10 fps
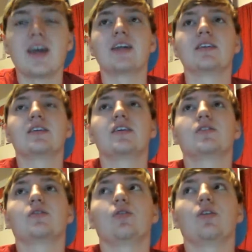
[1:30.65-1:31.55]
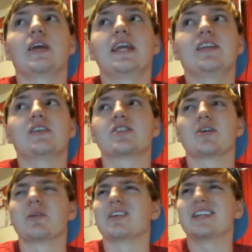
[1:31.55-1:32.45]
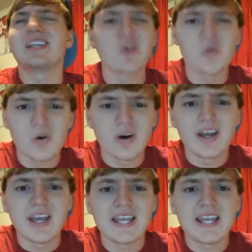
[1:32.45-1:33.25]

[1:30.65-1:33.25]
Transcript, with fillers: until he does something illegal.